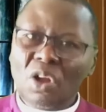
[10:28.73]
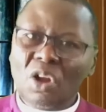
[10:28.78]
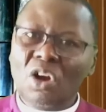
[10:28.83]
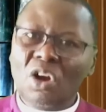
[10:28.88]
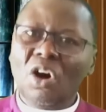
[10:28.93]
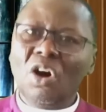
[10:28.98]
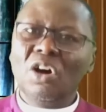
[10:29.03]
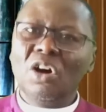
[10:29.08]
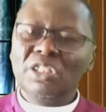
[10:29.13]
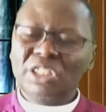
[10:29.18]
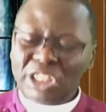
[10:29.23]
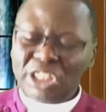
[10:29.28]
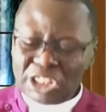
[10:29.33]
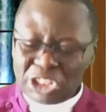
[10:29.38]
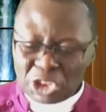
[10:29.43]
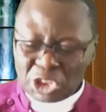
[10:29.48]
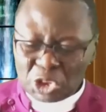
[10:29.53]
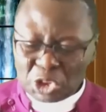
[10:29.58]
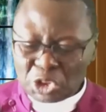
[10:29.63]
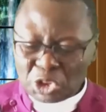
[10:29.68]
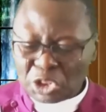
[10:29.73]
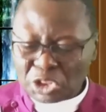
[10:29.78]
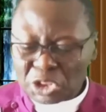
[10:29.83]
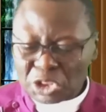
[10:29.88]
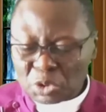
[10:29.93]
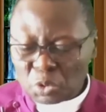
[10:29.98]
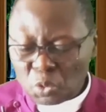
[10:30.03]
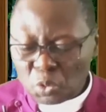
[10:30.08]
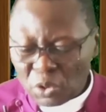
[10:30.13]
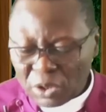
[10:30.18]
God is
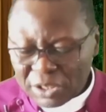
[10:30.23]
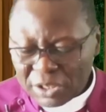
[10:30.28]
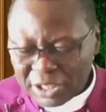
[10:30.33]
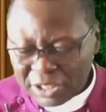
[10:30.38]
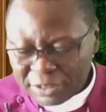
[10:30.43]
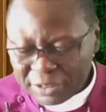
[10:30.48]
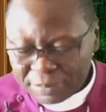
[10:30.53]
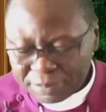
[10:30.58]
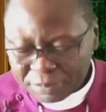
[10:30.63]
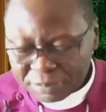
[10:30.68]
trustworthy.